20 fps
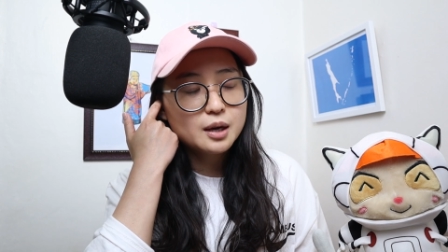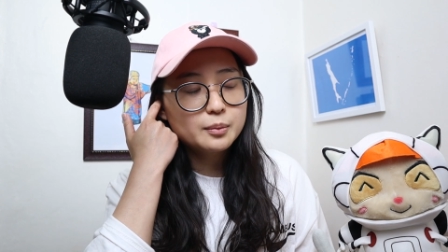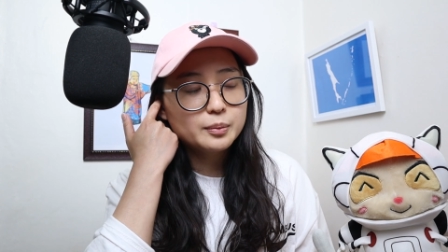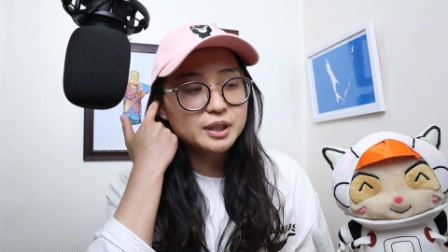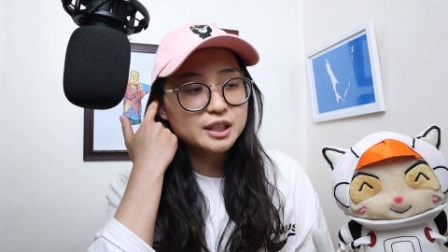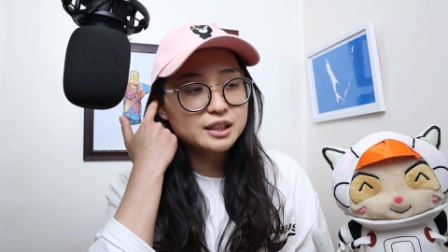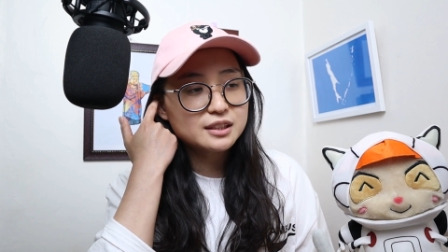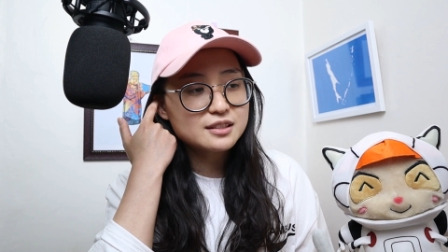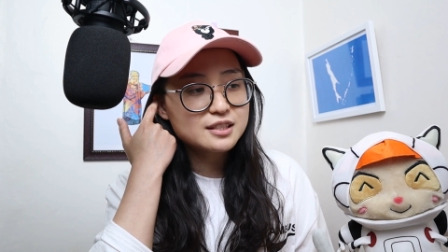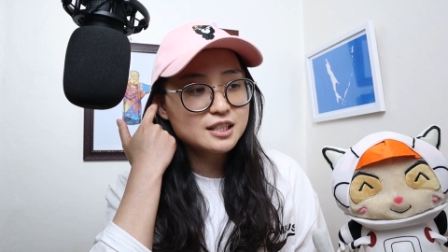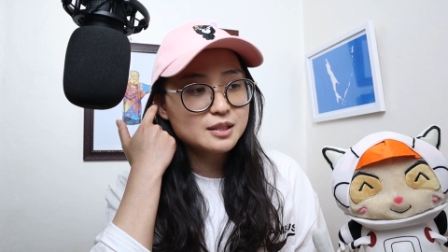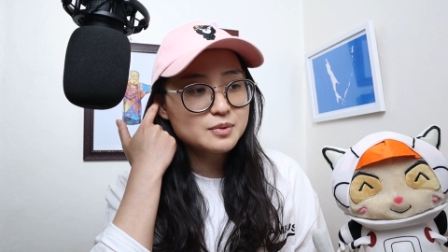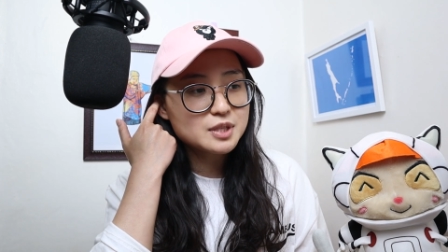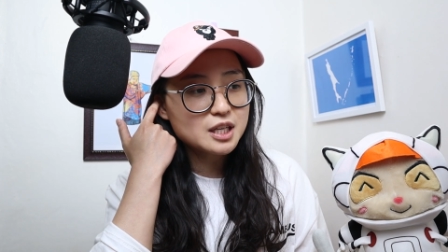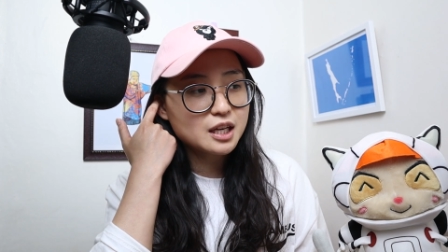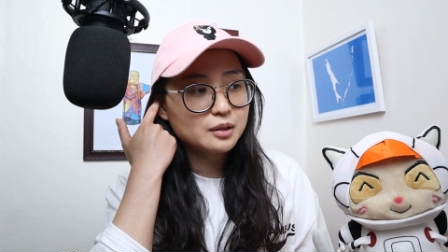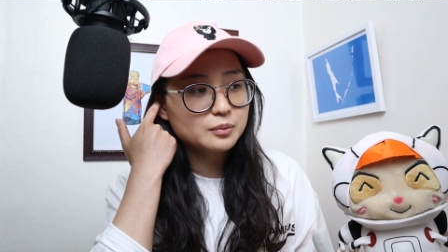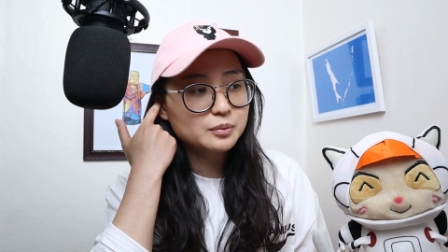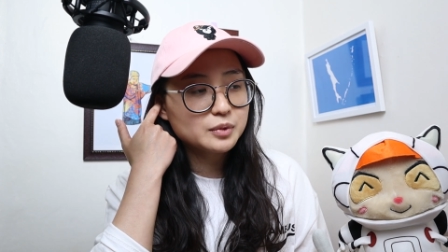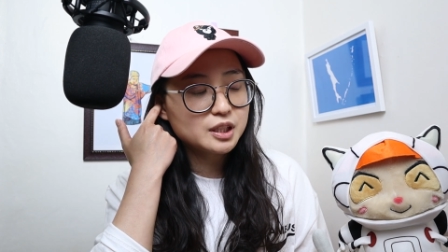but at the same
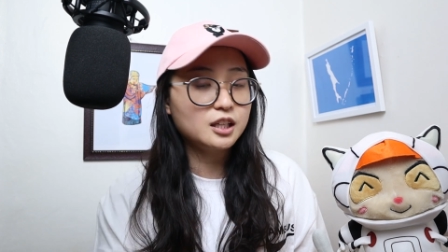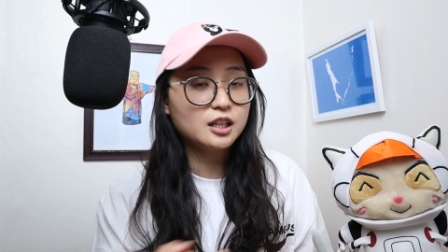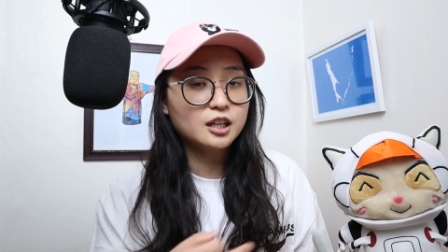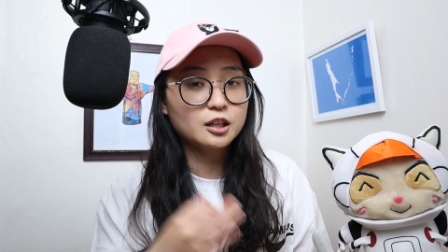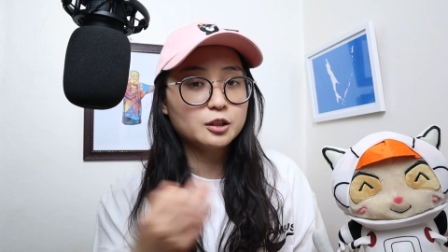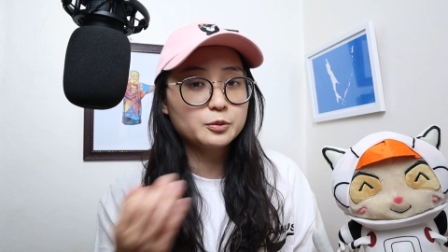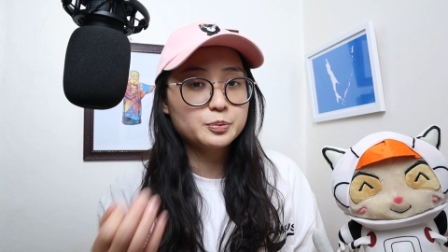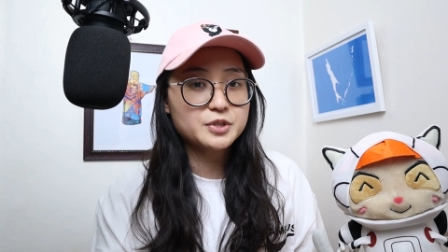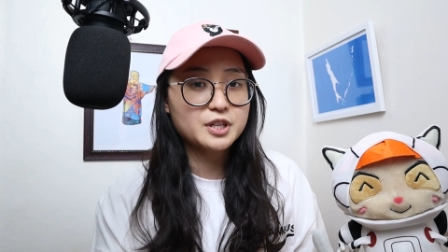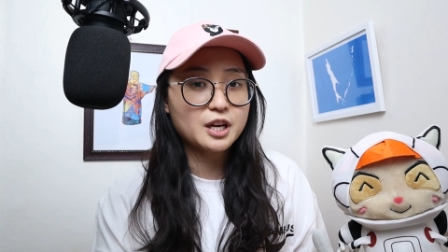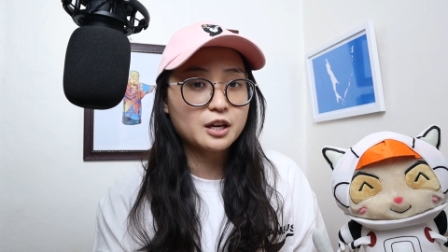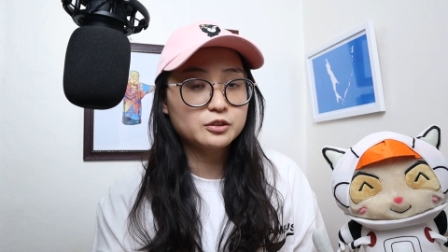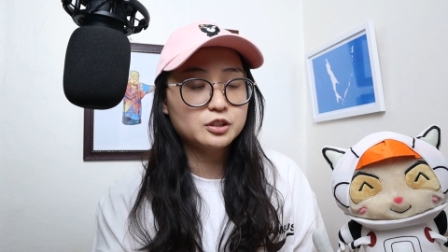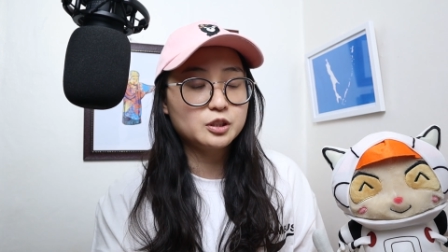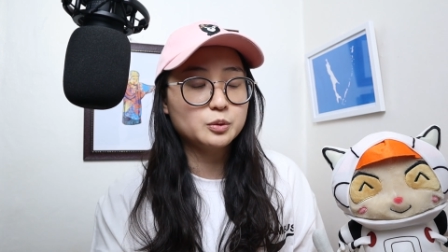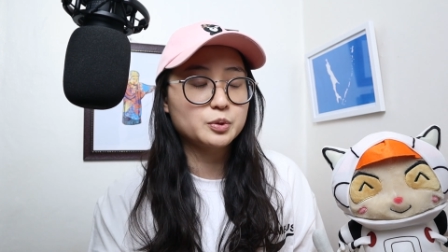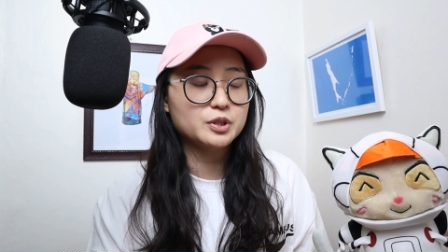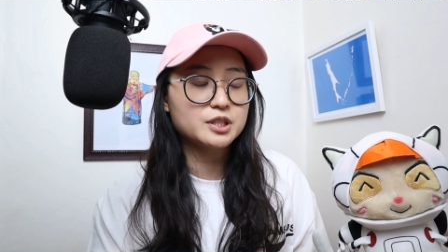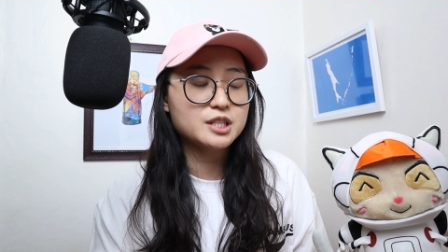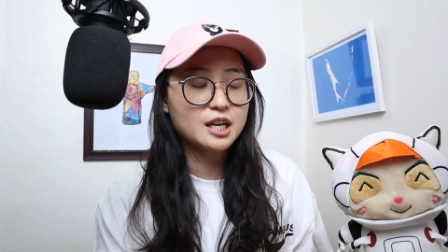time, he helps out,
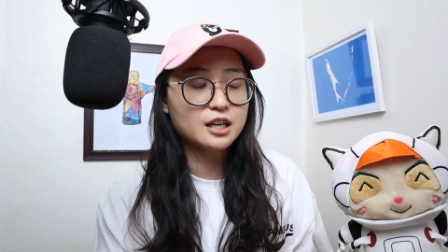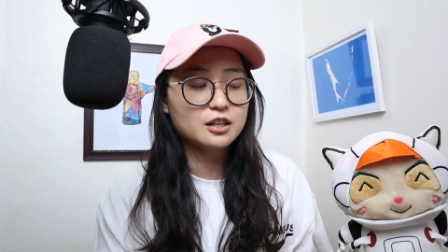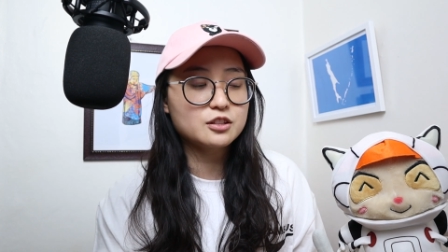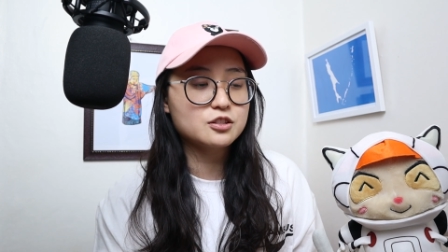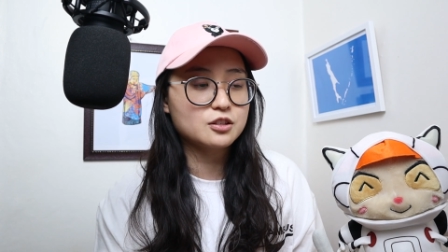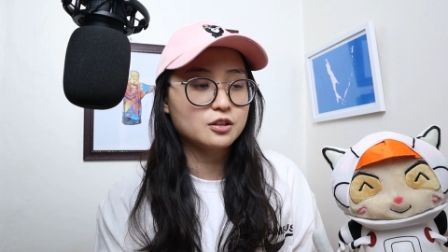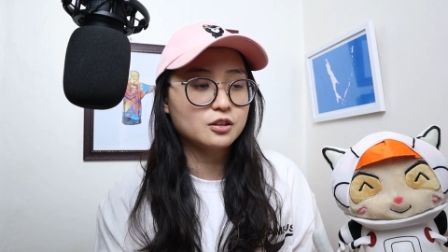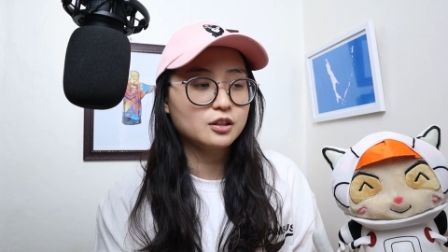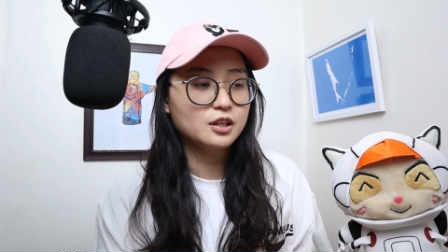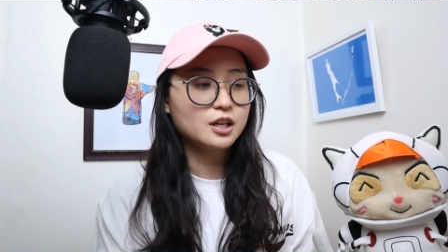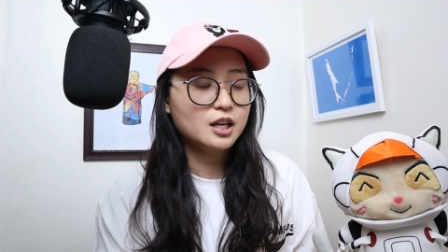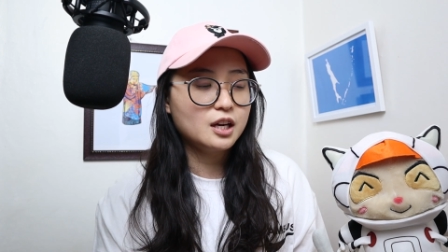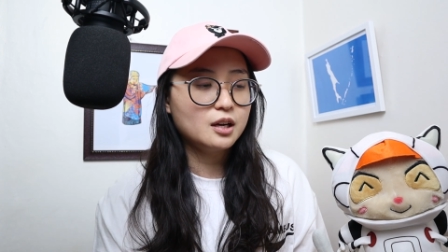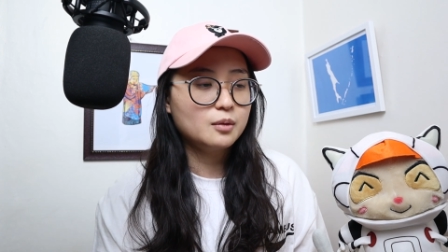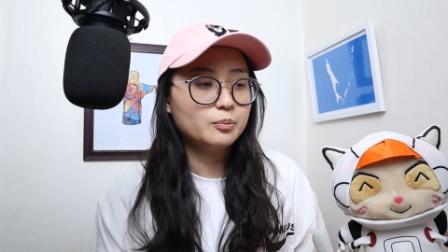he protects her,